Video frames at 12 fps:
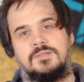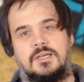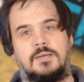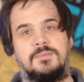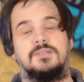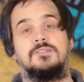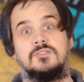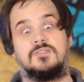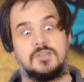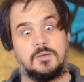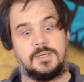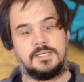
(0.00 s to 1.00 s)
time,
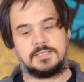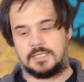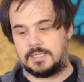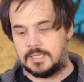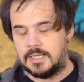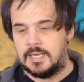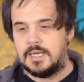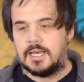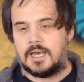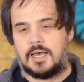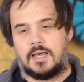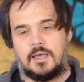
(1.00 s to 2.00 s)
so easy.
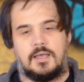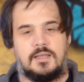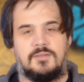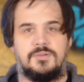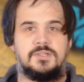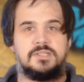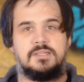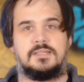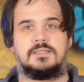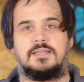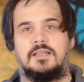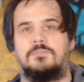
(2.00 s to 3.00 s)
And if you just need
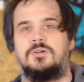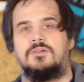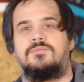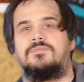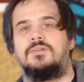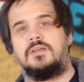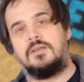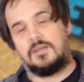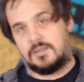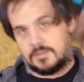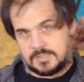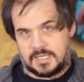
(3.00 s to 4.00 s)
to take them off,
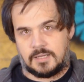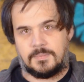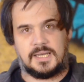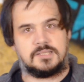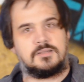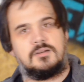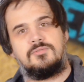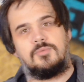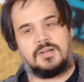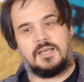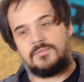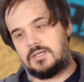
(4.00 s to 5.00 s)
take your mask off,
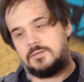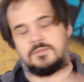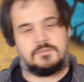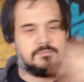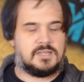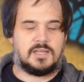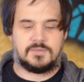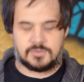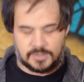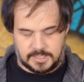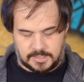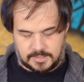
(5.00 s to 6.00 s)
whatever, have a
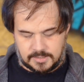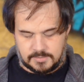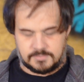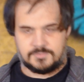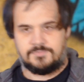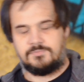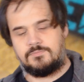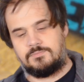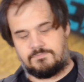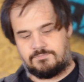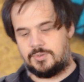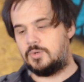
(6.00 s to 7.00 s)
drink,
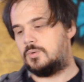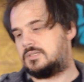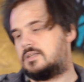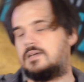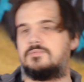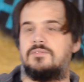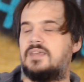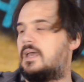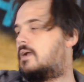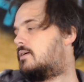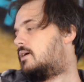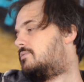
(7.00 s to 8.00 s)
pull what's left of your
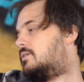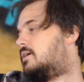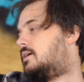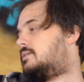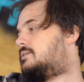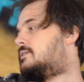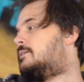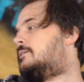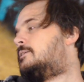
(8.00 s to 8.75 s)
hair out of your eyes,